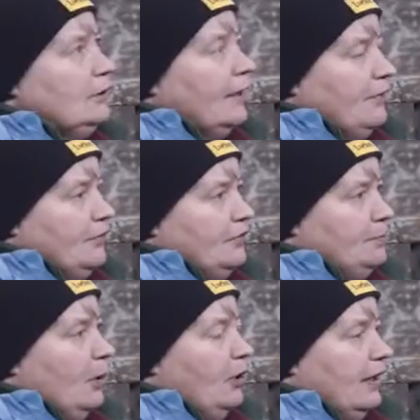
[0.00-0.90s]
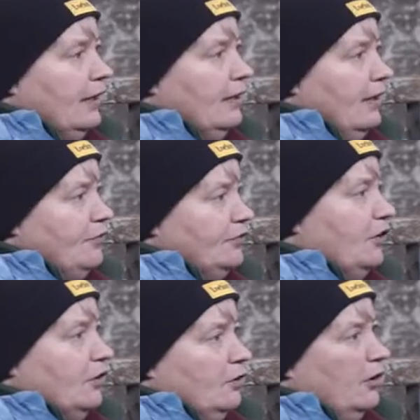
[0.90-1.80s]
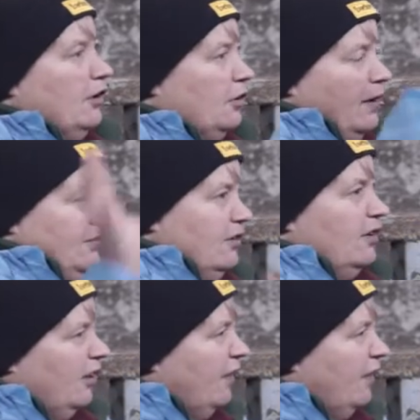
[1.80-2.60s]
if there's burning, if there's other other question, other